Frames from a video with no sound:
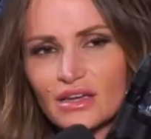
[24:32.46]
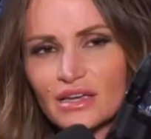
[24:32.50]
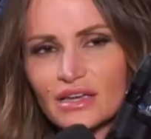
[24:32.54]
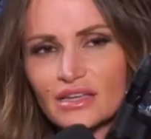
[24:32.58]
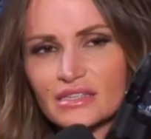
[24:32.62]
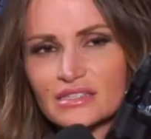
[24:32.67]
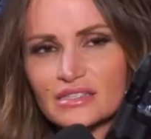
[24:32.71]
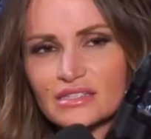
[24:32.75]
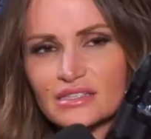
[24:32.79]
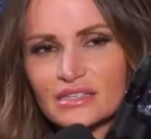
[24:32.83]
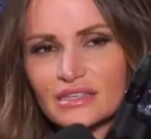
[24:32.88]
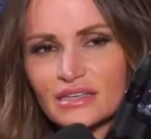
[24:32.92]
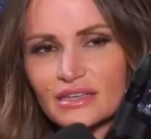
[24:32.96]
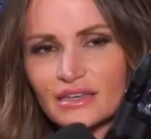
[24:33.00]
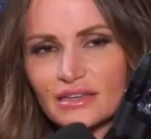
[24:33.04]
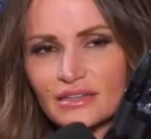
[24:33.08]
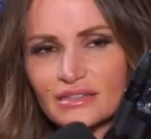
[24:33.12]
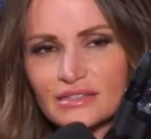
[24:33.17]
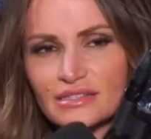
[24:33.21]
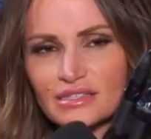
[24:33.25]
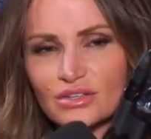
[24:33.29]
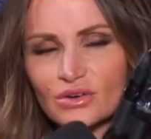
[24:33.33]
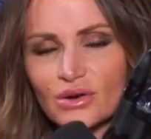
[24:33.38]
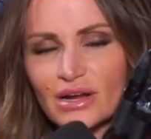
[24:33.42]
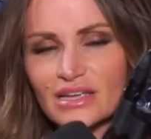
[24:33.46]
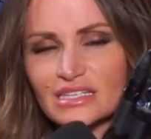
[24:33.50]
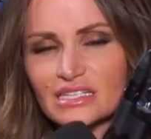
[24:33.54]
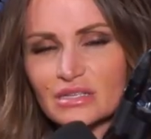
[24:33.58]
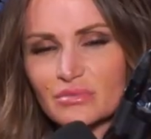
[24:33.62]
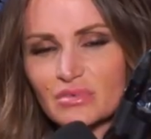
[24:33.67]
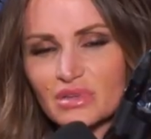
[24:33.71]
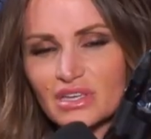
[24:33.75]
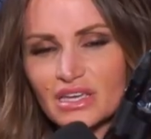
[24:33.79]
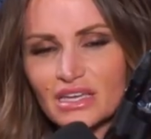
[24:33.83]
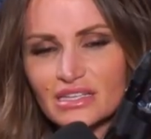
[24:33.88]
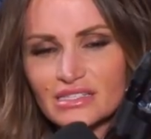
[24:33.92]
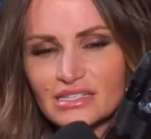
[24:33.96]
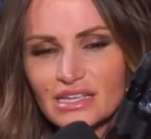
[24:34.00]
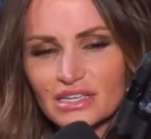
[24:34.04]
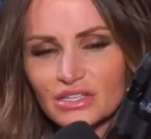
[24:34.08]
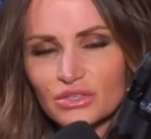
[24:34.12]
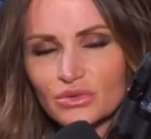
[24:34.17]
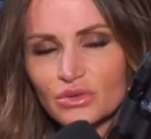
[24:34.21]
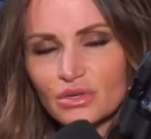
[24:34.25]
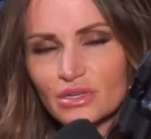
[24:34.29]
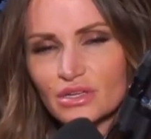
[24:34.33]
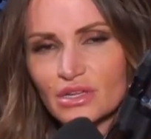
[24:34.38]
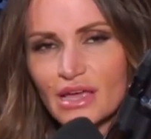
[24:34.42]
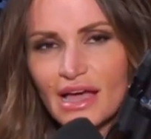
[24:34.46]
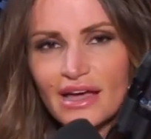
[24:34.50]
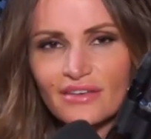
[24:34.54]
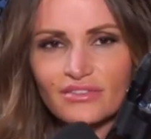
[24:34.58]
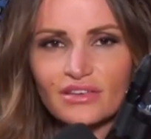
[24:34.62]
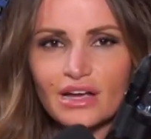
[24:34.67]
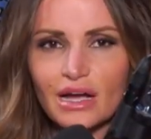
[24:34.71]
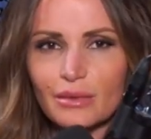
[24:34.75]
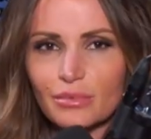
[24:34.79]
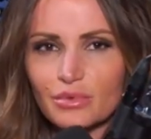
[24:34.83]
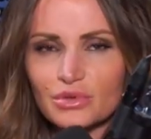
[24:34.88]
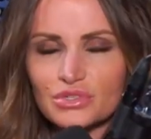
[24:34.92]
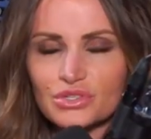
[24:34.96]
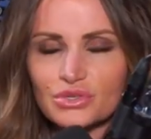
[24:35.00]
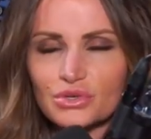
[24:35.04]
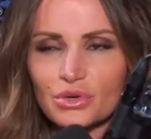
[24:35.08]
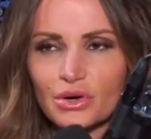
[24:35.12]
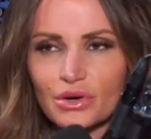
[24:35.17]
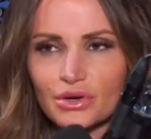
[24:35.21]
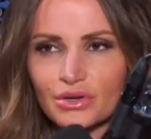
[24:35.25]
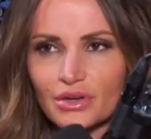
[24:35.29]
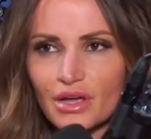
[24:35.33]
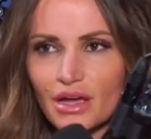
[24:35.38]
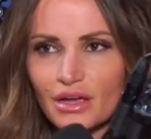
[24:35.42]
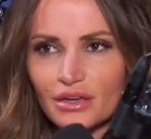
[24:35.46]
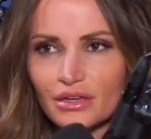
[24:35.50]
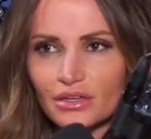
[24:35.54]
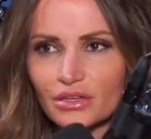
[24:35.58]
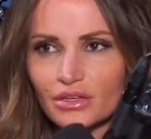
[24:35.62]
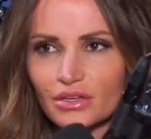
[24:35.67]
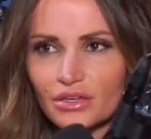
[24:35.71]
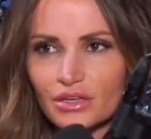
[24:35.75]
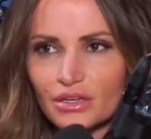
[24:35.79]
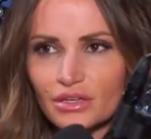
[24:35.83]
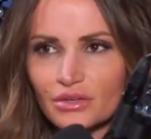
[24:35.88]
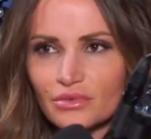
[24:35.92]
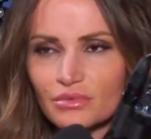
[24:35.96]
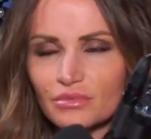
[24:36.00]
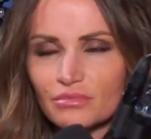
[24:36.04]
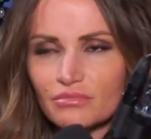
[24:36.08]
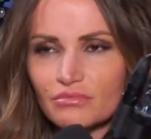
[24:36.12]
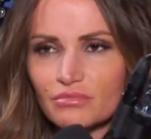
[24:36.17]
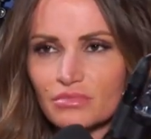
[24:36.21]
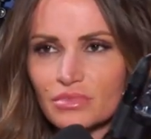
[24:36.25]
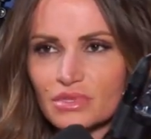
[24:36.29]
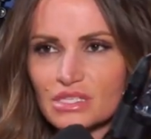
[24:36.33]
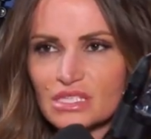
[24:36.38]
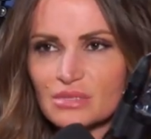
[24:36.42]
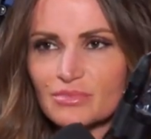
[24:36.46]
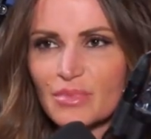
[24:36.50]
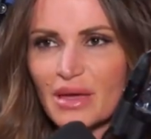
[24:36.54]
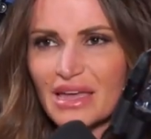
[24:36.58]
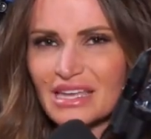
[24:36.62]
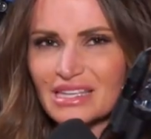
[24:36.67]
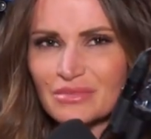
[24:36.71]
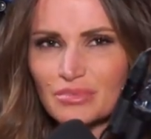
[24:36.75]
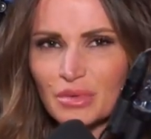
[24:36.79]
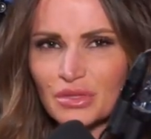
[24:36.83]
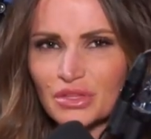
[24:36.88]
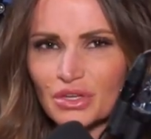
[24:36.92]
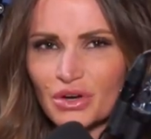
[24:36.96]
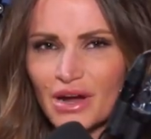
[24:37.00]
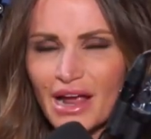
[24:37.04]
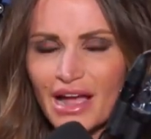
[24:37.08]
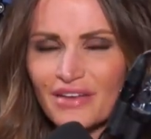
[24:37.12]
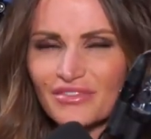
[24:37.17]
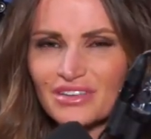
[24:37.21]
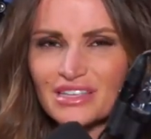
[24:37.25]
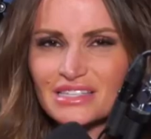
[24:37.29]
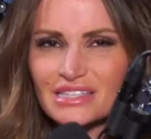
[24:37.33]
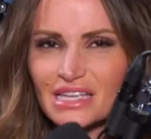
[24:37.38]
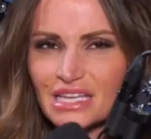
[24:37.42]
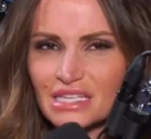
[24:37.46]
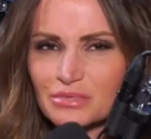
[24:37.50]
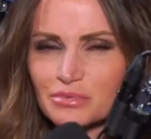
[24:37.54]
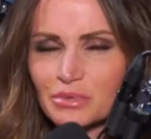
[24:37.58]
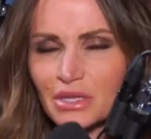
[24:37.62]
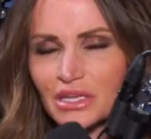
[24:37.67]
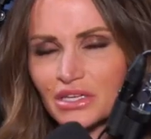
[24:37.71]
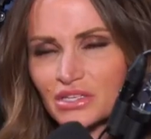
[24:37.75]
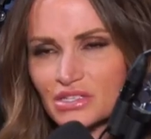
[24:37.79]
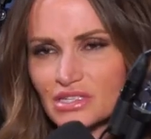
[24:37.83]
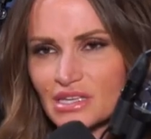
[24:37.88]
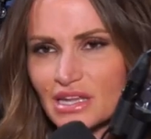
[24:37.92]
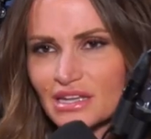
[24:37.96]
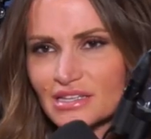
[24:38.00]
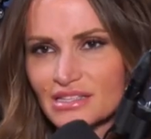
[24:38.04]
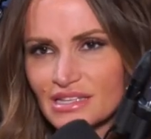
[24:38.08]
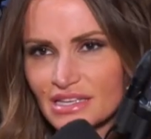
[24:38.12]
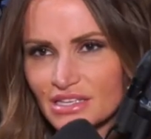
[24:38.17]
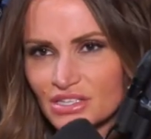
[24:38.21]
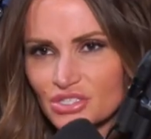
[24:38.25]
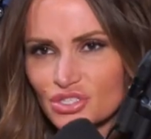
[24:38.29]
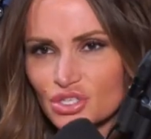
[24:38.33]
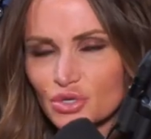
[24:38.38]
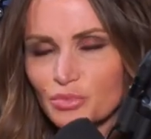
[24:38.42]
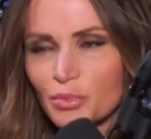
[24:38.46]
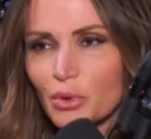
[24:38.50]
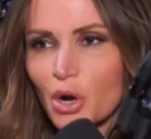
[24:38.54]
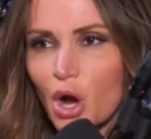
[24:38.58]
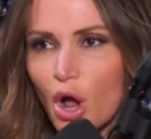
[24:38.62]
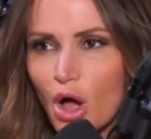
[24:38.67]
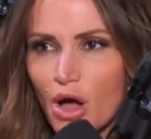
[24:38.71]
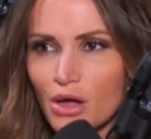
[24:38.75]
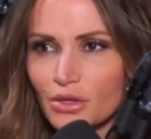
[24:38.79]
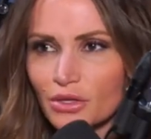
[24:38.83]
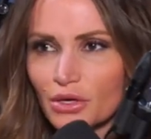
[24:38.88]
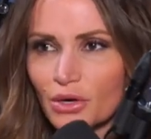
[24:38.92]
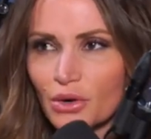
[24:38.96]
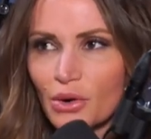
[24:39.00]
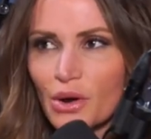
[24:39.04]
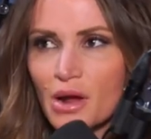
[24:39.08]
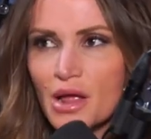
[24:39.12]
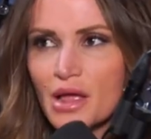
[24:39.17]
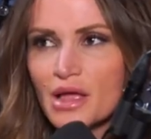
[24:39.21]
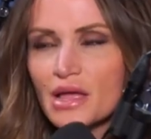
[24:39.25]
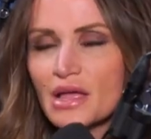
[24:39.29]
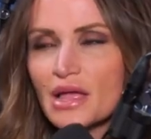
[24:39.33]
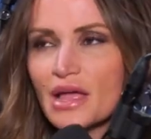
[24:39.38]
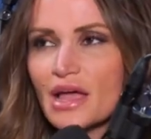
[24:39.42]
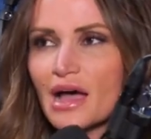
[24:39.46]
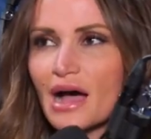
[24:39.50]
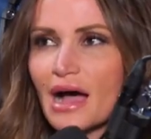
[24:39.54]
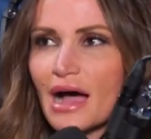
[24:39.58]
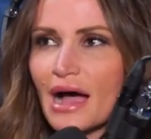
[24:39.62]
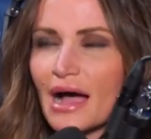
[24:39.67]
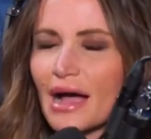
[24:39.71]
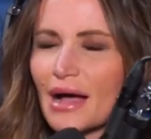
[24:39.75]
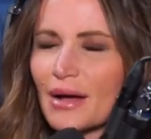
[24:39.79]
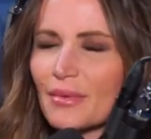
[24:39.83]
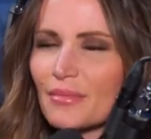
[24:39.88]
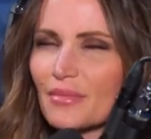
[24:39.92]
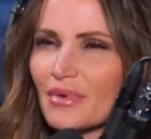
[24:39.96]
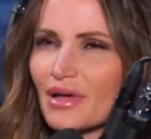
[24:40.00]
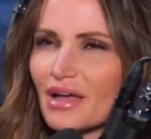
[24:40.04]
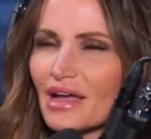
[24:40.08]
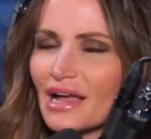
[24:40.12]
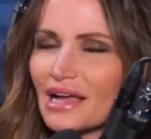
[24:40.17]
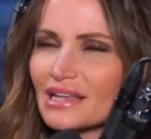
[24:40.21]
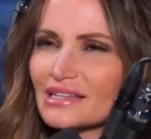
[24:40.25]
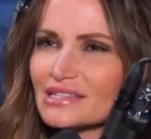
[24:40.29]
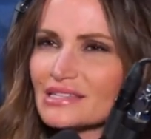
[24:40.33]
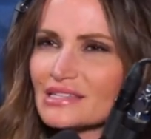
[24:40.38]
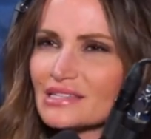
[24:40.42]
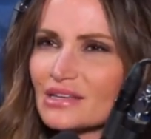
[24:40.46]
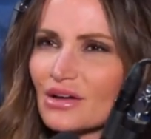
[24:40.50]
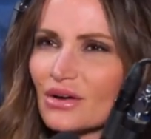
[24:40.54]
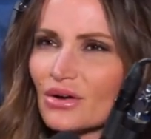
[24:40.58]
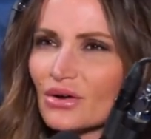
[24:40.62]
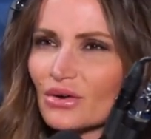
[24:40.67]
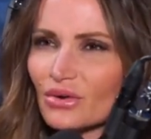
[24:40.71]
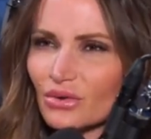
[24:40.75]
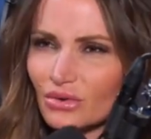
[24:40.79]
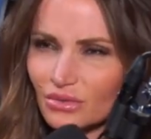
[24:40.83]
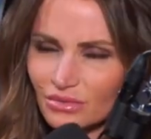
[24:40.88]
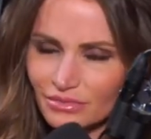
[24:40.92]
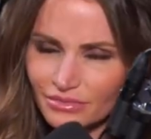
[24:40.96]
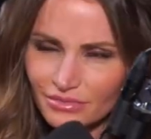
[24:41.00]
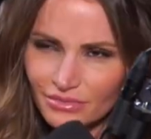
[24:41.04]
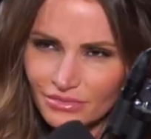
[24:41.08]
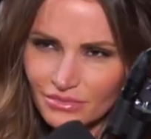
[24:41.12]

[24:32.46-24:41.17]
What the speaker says: it's crazy because like you can have couples who are not in a good space, but they're having sex, but like you said, it's like super hollow, and so